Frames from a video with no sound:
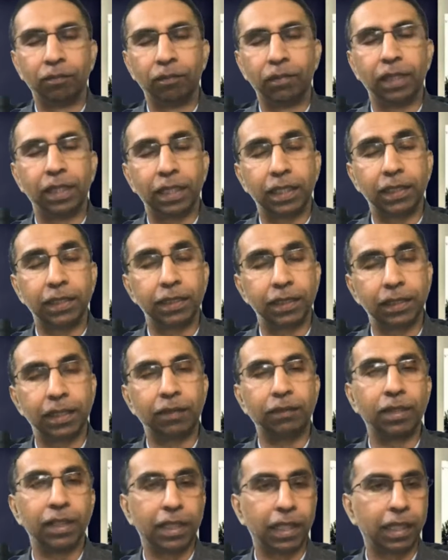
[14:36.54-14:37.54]
But there is a
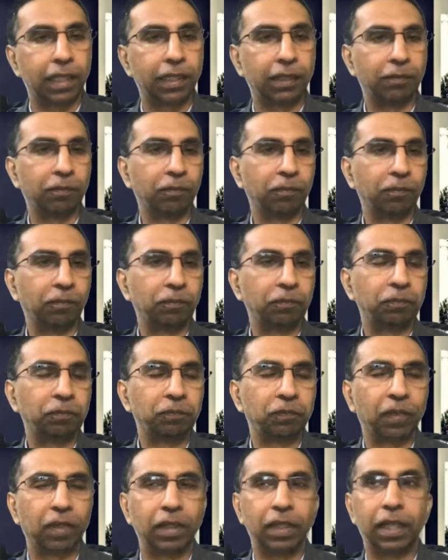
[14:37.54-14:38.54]
seventh item
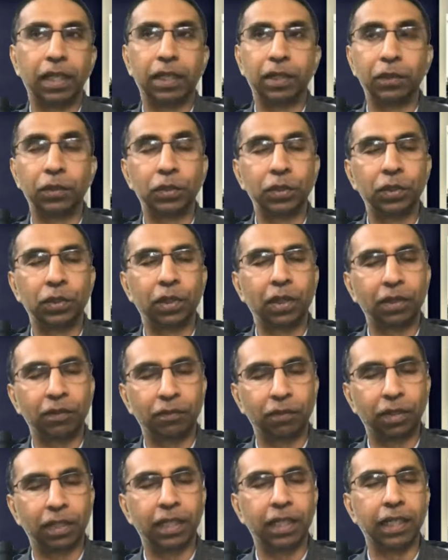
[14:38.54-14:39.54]
that you should
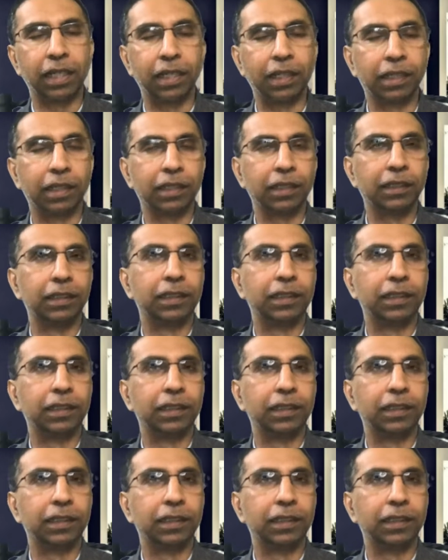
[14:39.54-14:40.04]
not forget,